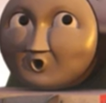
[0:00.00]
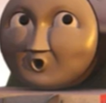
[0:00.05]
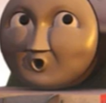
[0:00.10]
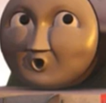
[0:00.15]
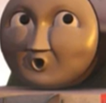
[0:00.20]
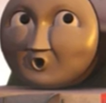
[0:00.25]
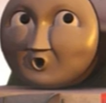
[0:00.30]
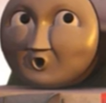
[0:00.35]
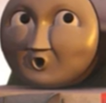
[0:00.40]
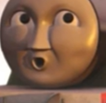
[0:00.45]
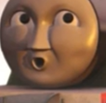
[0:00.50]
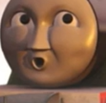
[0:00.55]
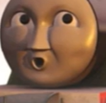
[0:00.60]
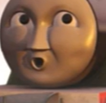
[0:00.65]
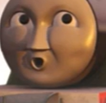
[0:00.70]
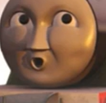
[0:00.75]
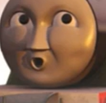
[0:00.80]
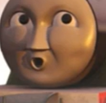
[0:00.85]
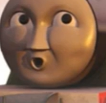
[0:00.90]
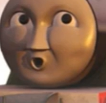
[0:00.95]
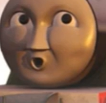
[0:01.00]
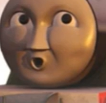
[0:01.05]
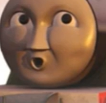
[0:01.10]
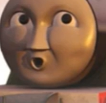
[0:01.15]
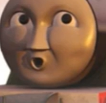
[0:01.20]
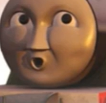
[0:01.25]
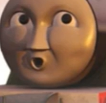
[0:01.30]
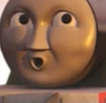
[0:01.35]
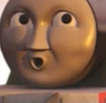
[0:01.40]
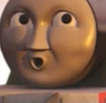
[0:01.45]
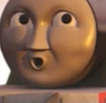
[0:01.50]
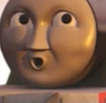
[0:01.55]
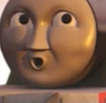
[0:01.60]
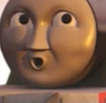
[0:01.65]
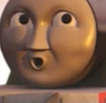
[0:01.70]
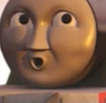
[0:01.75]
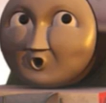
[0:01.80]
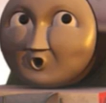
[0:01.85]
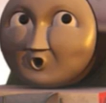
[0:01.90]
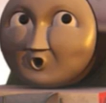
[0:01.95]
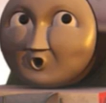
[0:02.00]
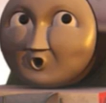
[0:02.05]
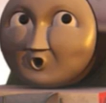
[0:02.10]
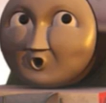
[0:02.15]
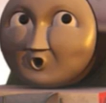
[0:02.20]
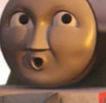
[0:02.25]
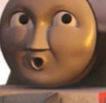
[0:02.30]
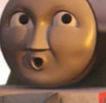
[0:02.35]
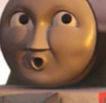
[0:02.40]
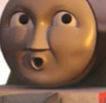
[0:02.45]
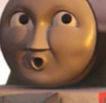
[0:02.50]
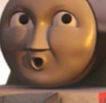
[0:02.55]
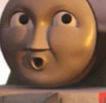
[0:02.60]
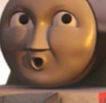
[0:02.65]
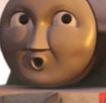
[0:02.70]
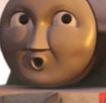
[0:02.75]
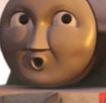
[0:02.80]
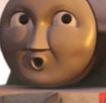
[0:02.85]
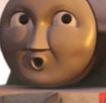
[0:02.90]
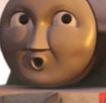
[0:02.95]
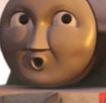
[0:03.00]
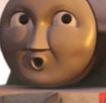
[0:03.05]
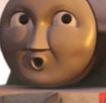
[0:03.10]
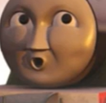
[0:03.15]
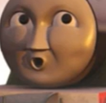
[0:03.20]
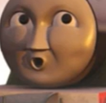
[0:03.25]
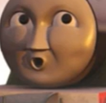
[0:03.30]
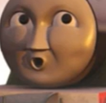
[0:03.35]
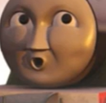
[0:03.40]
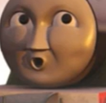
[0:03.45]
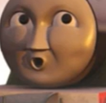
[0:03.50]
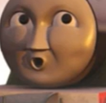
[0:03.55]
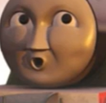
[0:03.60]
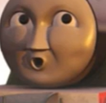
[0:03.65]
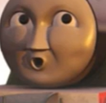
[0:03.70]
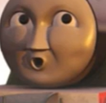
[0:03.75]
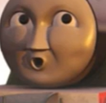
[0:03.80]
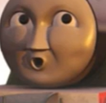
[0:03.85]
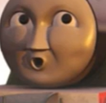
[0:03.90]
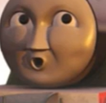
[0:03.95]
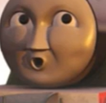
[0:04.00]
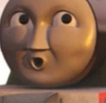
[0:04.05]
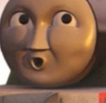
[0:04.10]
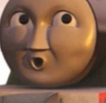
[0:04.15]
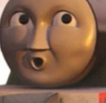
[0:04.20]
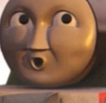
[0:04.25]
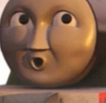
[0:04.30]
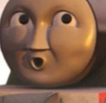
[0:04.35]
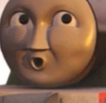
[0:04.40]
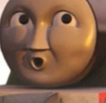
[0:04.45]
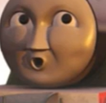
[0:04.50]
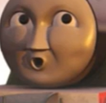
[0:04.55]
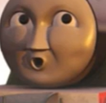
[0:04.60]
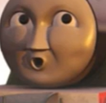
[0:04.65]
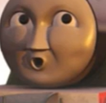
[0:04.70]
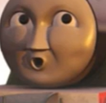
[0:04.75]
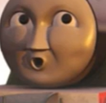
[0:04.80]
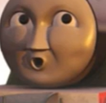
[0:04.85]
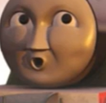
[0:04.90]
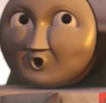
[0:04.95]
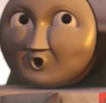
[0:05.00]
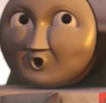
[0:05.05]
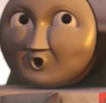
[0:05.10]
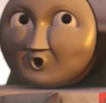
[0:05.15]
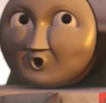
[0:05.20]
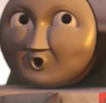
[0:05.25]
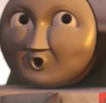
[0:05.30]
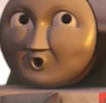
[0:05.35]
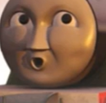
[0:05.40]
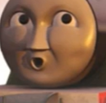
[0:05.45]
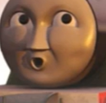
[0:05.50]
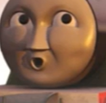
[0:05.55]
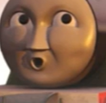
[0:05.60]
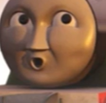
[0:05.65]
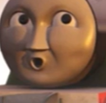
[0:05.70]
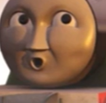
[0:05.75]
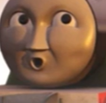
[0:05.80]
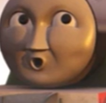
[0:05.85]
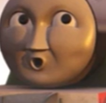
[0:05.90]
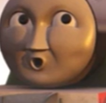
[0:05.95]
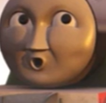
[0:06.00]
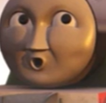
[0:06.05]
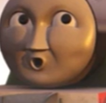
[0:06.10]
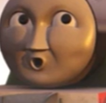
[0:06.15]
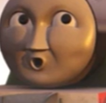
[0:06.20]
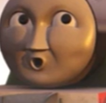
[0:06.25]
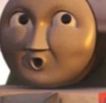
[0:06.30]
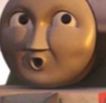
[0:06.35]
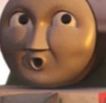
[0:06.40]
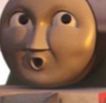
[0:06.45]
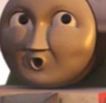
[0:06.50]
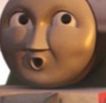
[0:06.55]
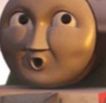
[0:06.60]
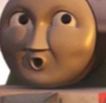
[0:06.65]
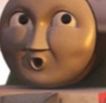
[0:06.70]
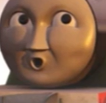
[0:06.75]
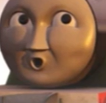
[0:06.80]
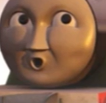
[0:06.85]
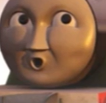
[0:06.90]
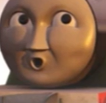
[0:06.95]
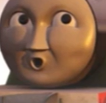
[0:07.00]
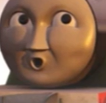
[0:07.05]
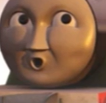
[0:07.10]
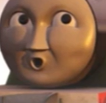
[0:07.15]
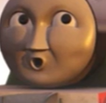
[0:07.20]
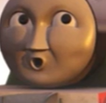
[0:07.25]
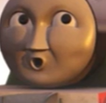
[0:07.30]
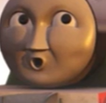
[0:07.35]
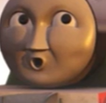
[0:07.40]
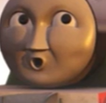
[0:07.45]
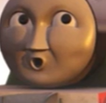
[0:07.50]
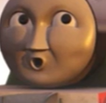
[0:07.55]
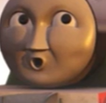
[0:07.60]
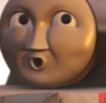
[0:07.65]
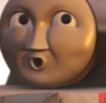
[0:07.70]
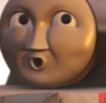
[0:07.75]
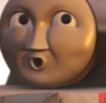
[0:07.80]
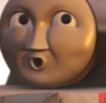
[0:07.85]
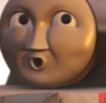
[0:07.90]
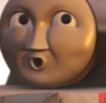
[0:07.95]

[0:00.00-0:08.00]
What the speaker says: [no speech]